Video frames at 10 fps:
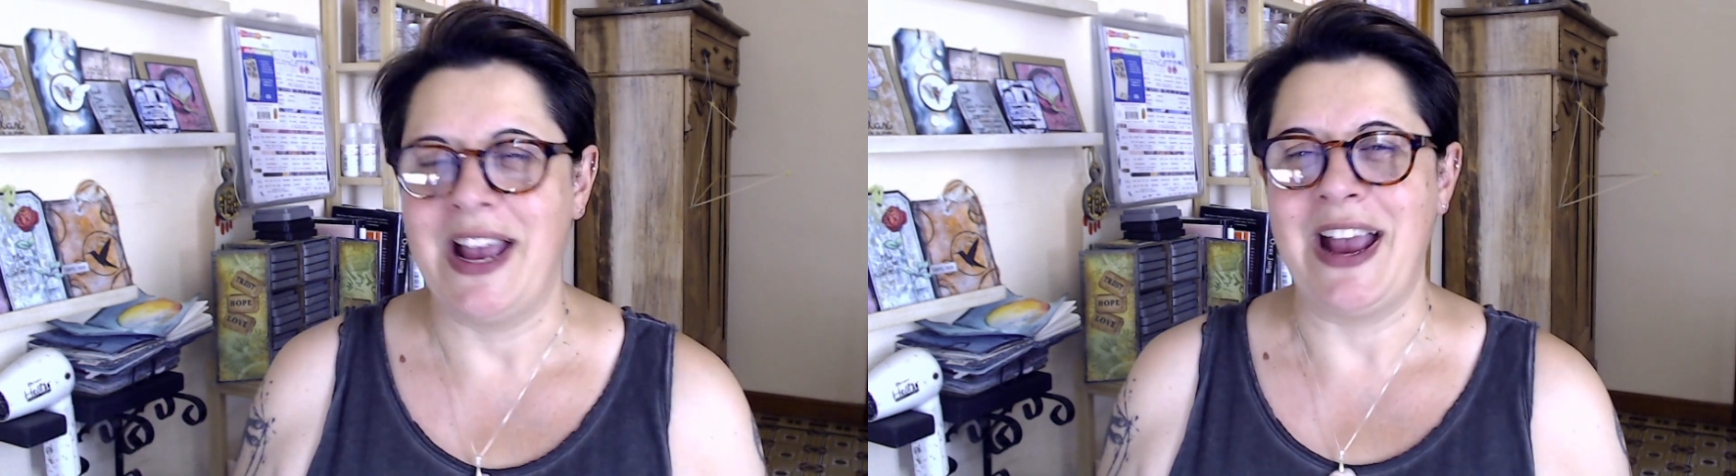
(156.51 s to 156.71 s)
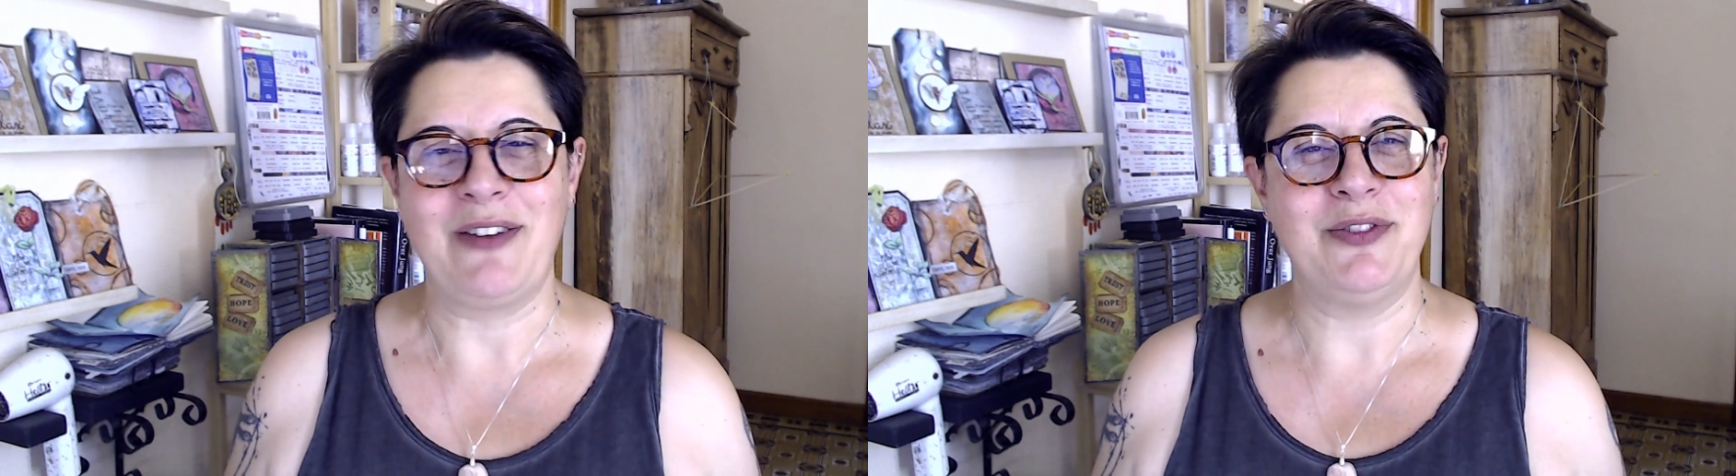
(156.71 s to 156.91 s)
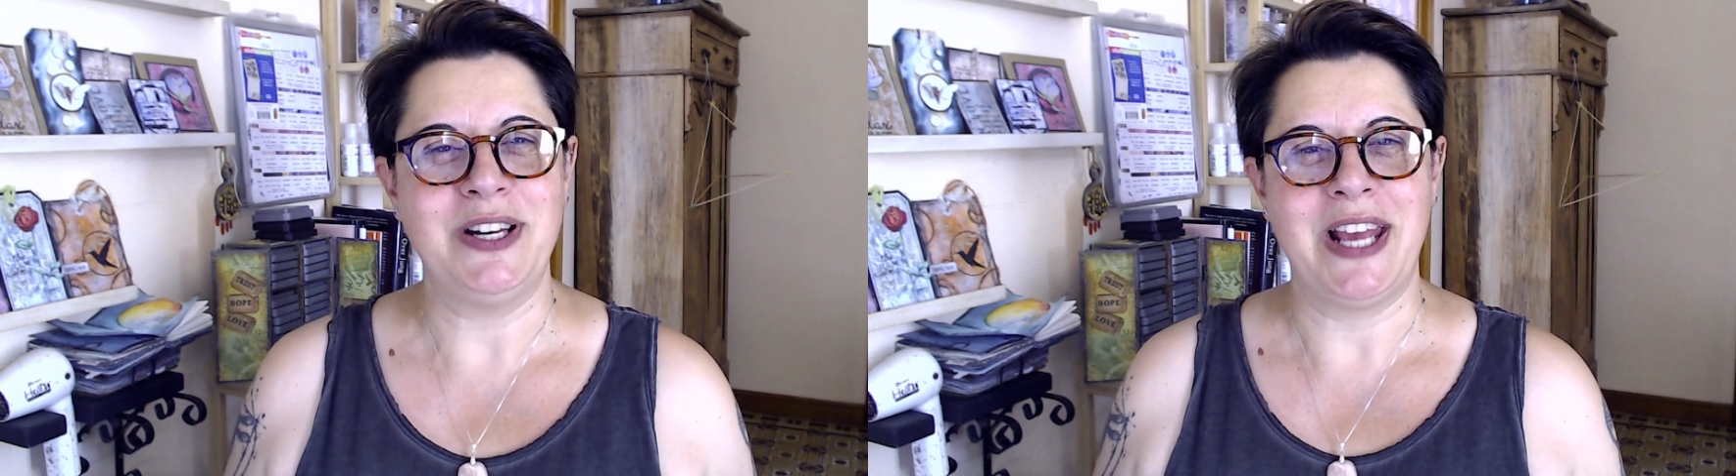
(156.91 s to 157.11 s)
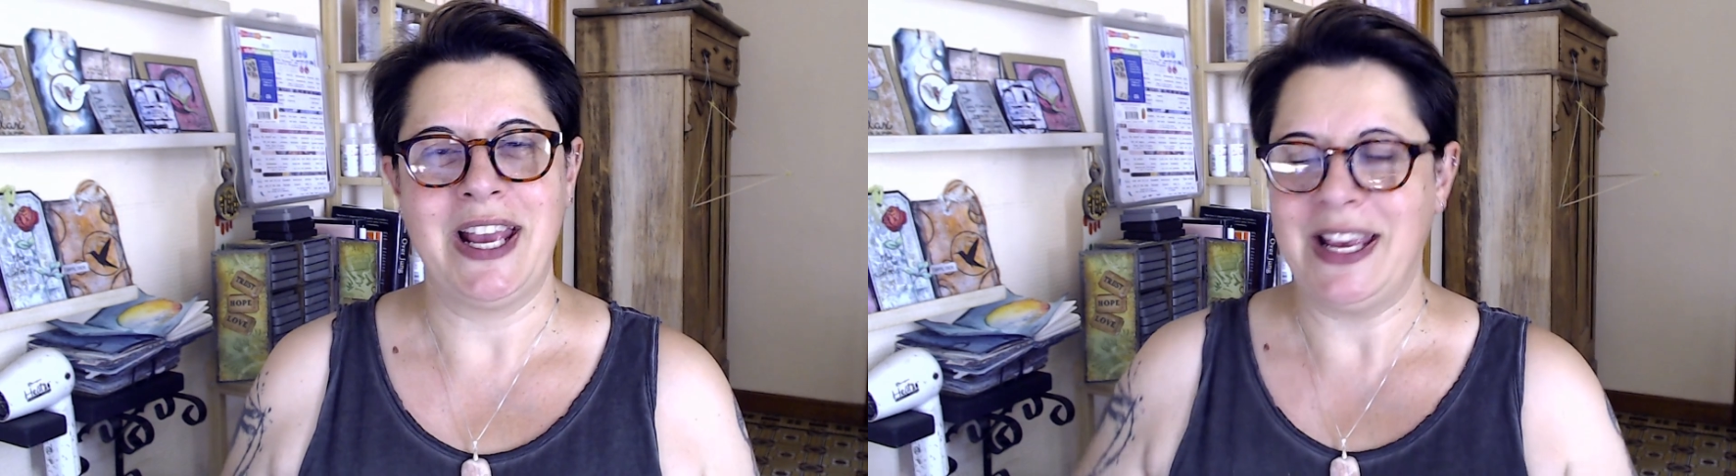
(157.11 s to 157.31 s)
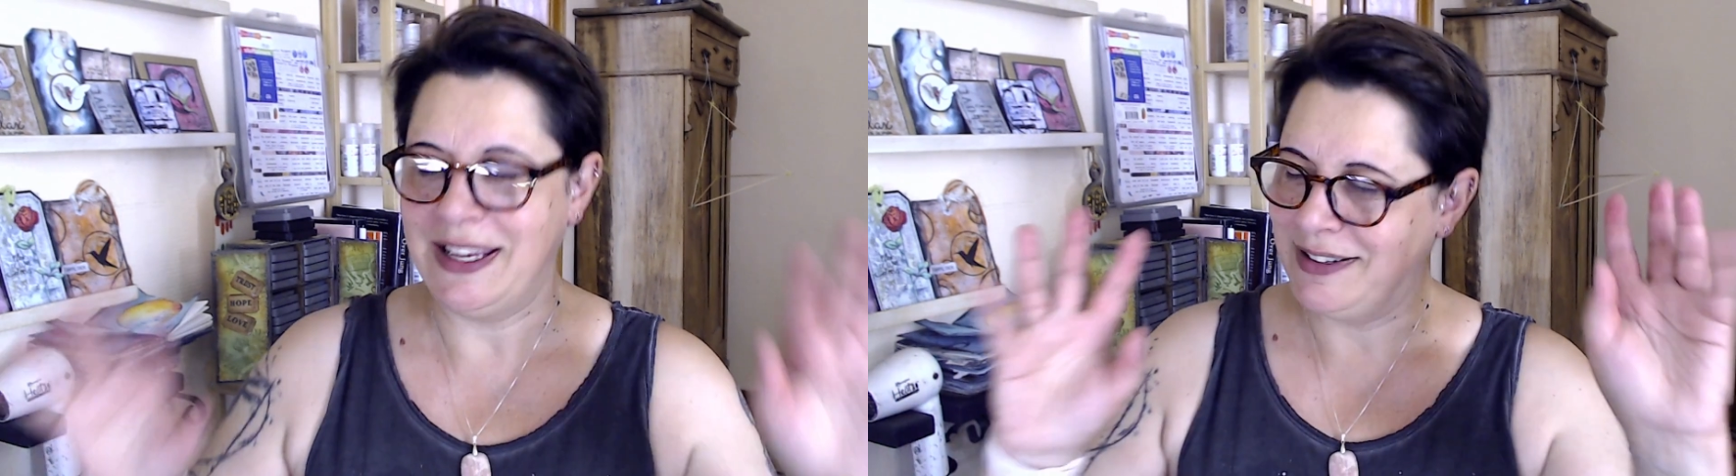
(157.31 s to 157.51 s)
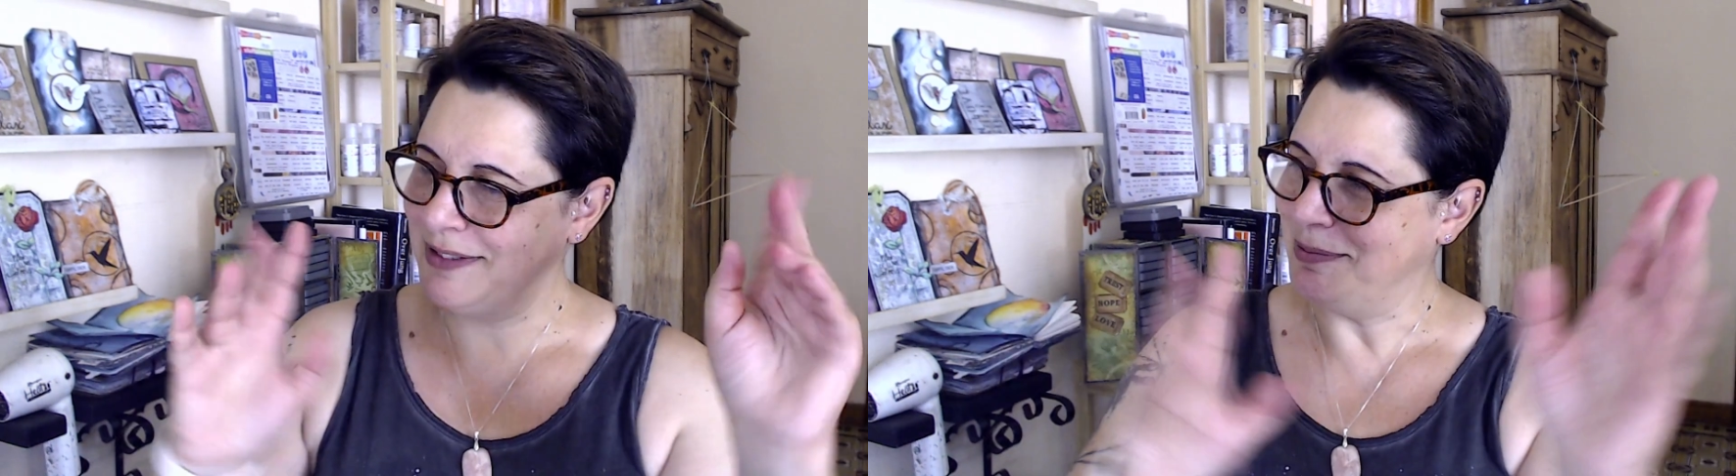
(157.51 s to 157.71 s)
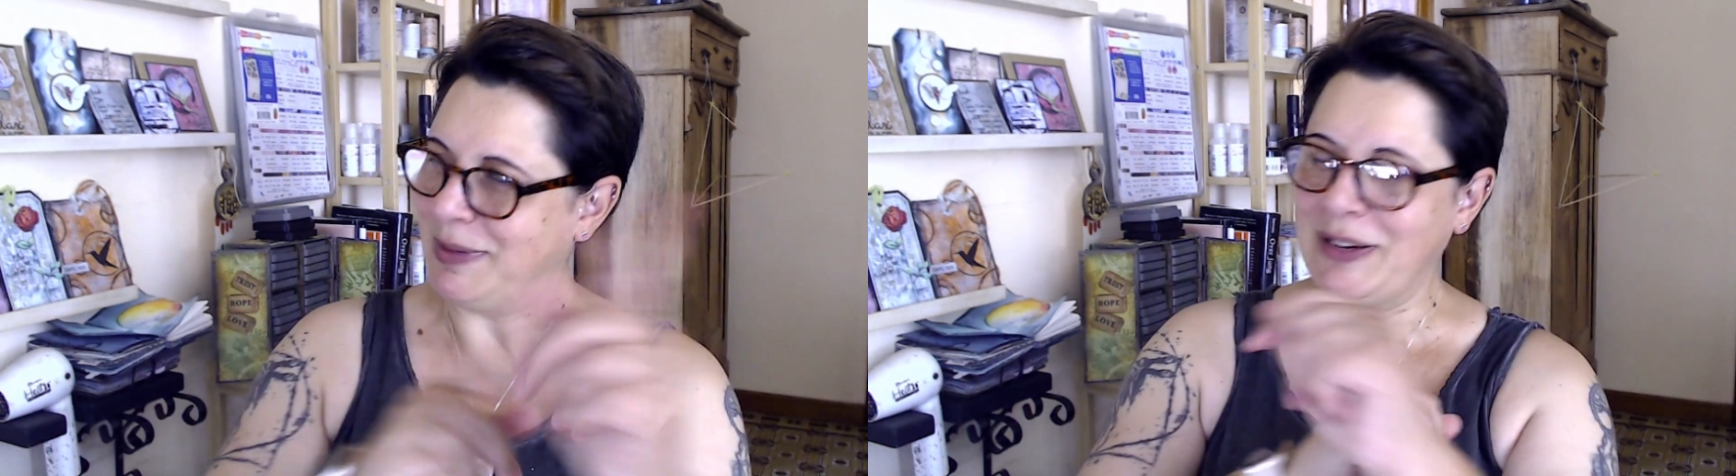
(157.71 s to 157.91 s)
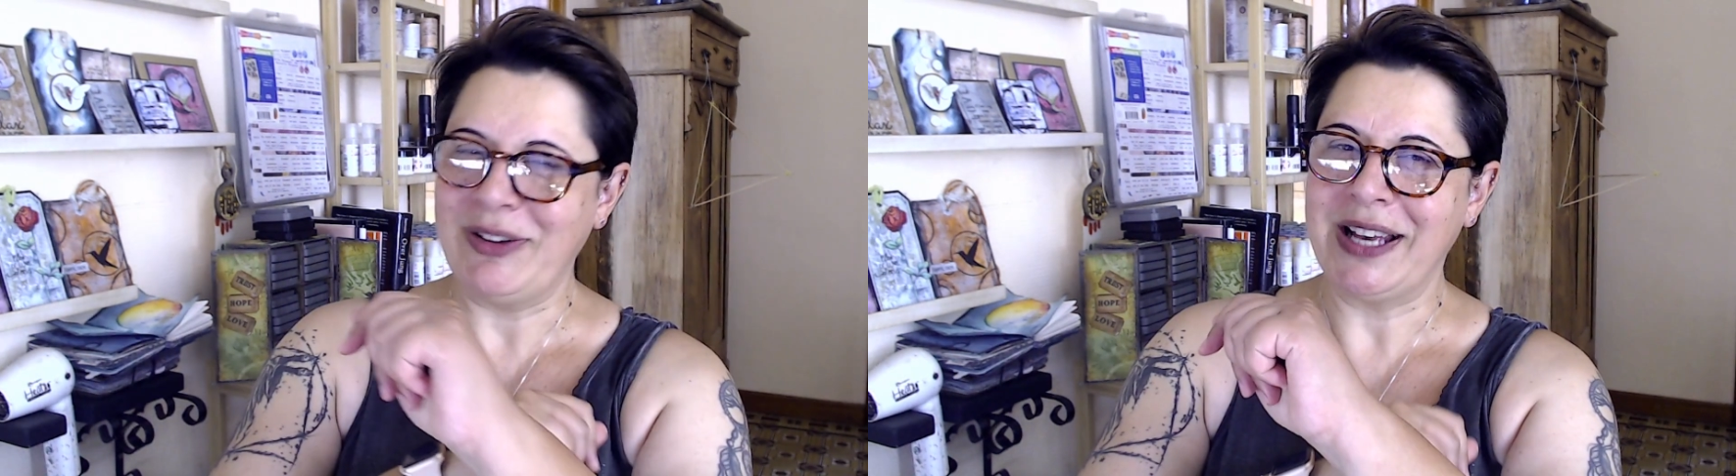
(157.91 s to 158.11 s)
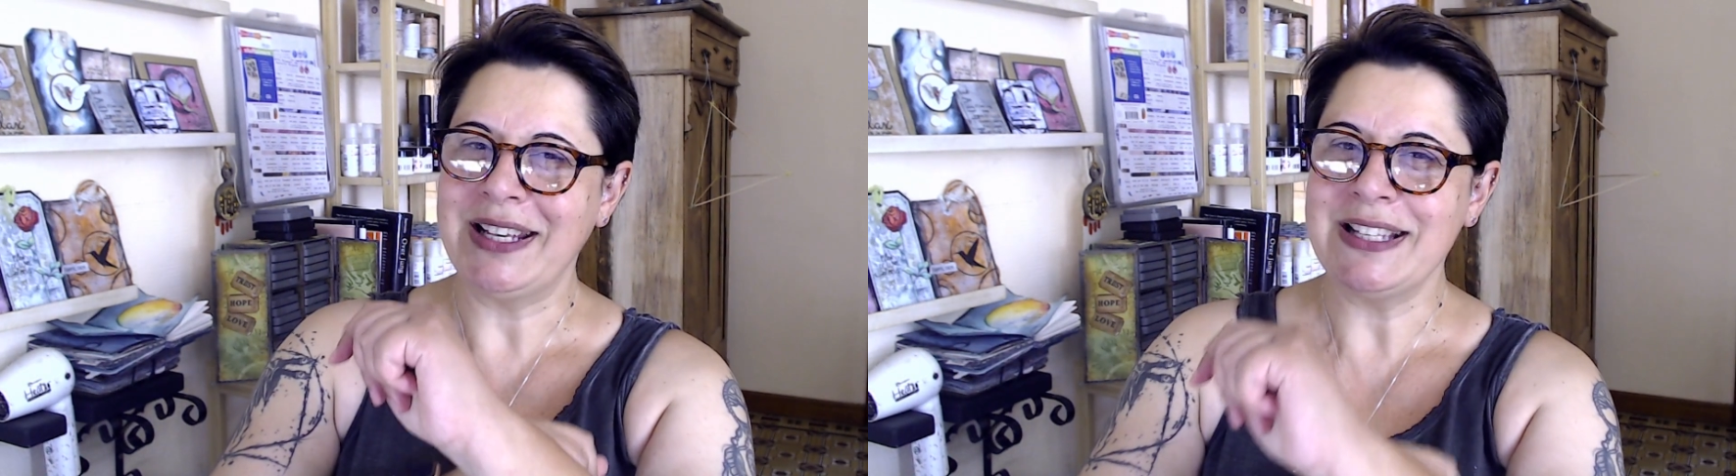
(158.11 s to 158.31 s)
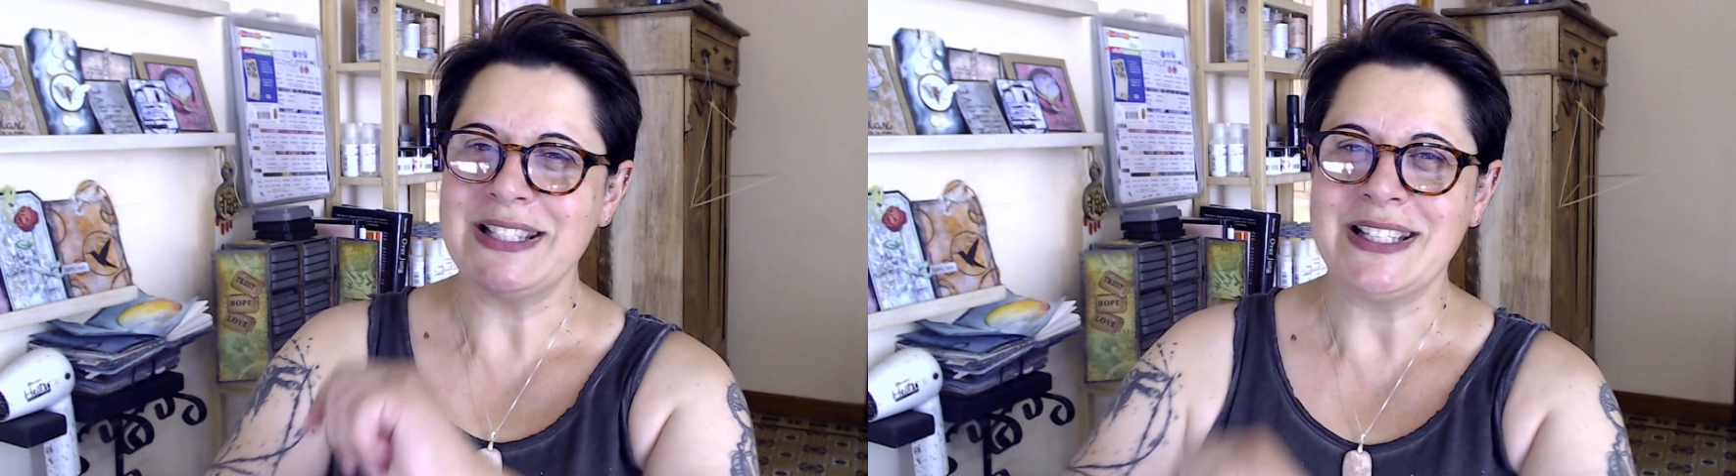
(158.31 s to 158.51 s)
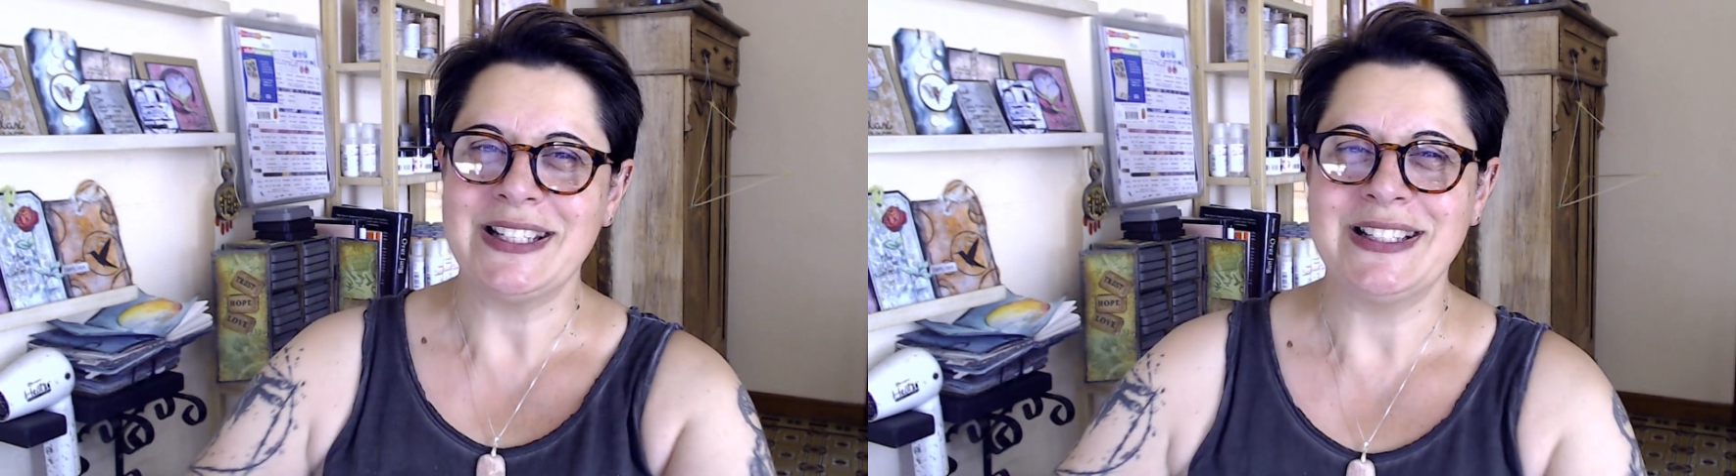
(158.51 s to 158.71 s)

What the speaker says: every day. Butterfly kisses.